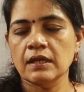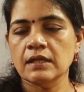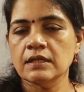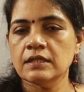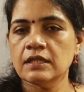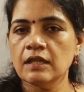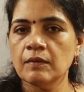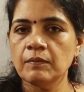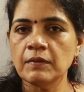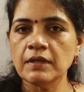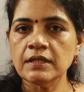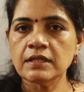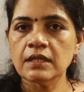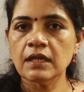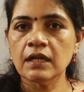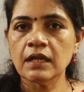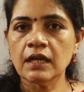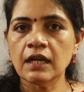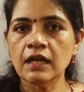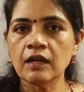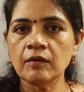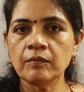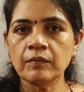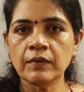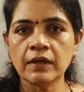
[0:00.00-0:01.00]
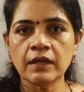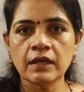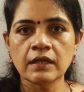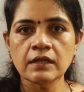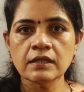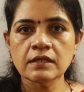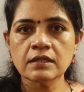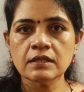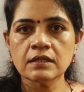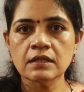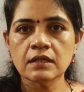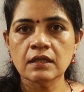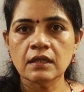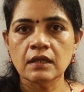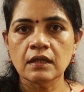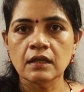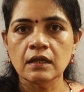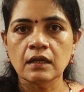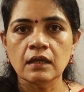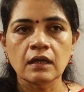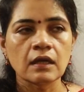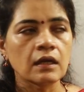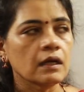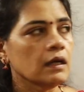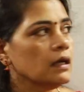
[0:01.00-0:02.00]
Semicircle means
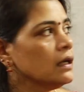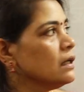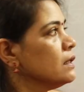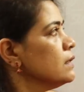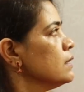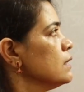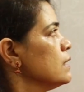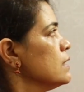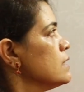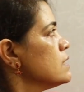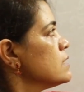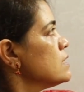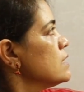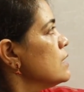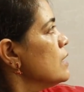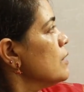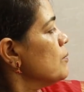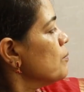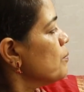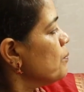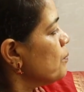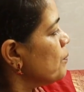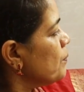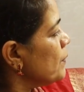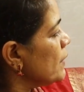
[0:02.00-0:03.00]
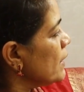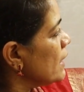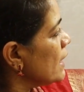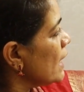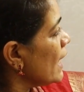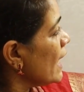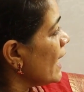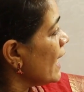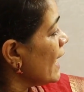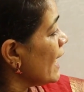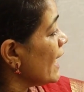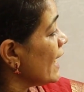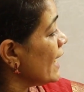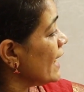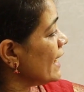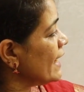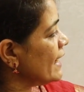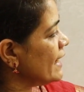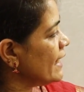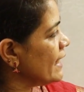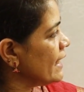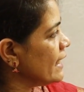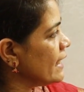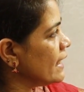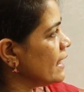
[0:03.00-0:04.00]
this
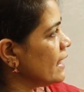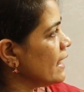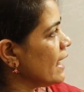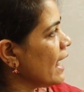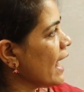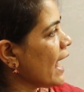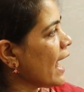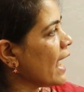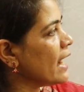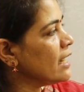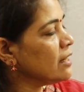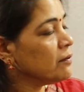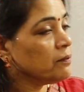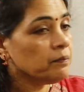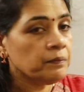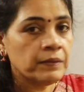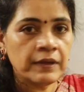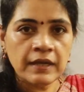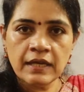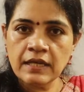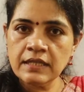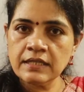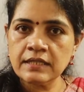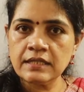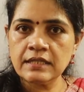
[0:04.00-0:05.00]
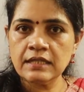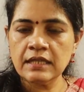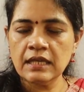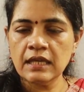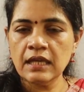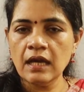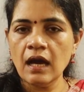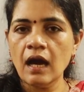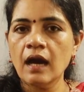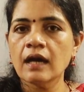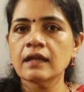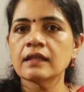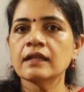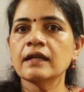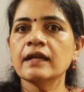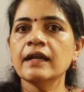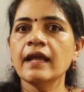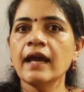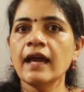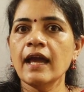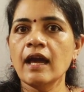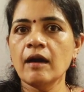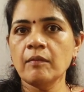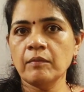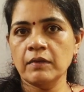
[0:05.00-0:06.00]
PAD and BC are the
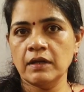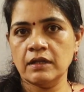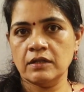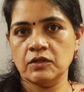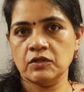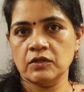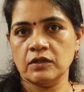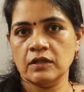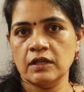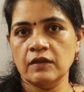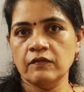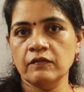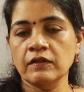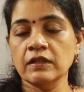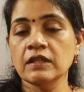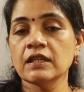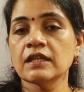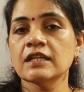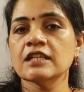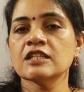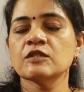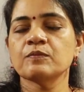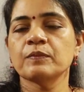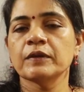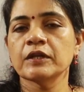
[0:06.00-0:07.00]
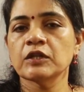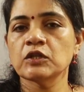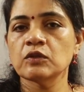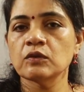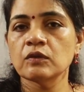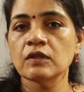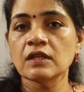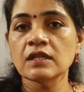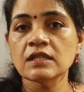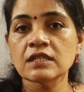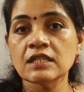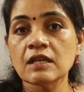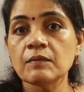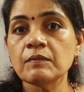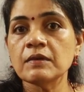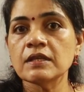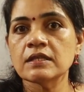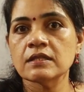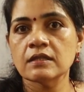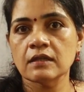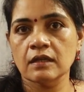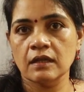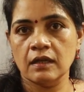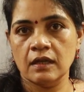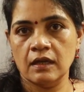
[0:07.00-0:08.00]
diameter with respect to the
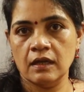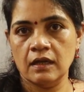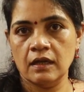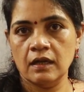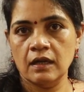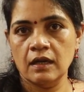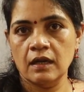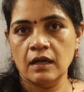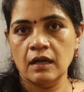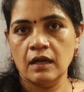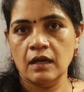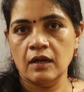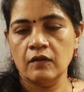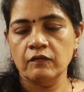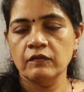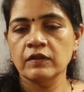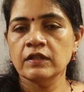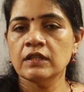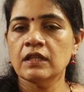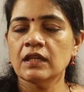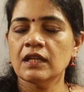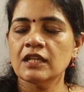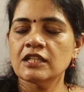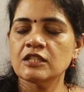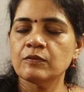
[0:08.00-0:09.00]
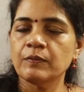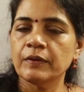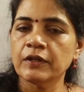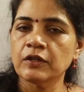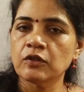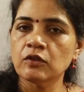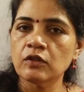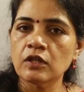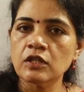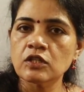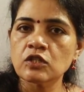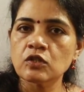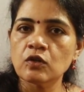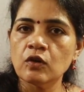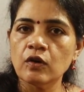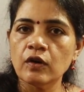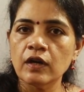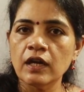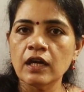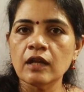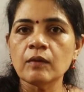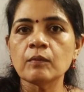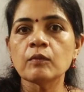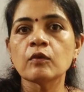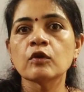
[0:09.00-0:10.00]
semicircle. With respect to the
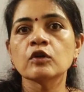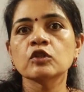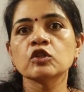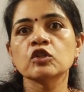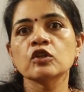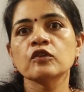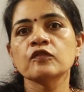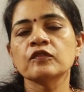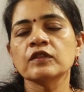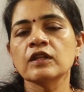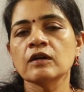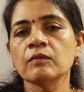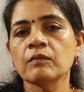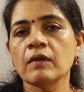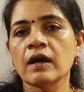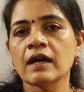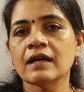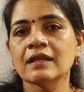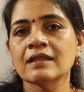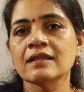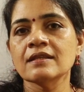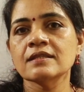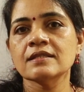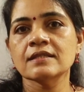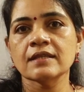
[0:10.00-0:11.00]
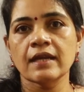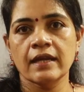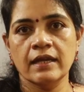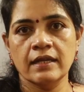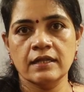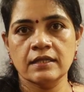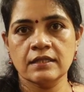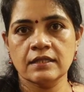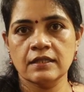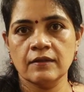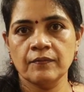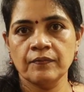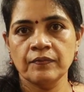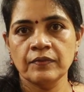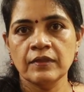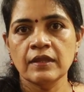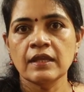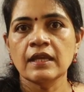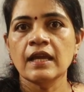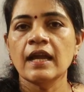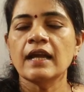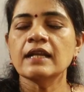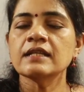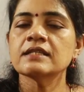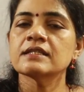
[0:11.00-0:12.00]
square, both of them are the sides,
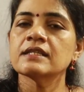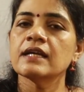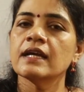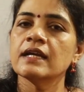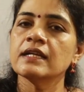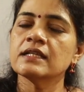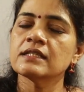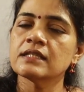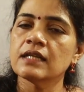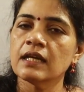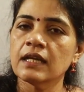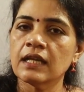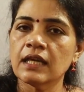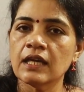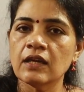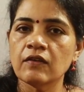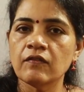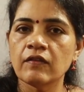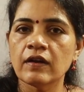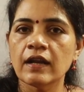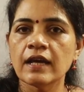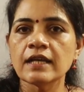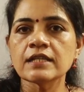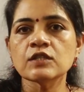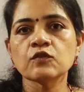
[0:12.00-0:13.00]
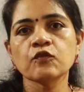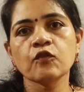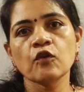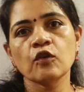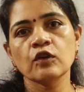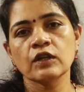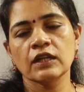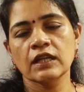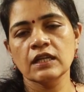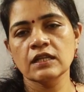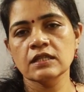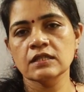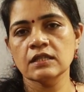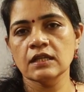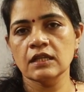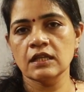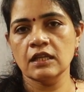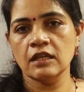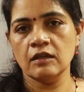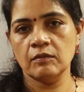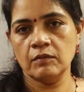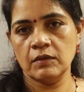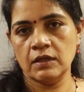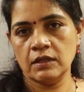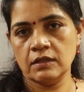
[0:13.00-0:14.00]
and sides are given as 14
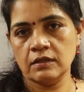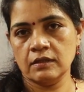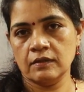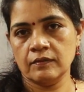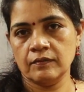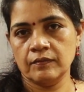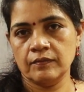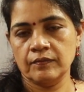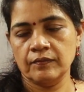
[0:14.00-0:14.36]
centimeter.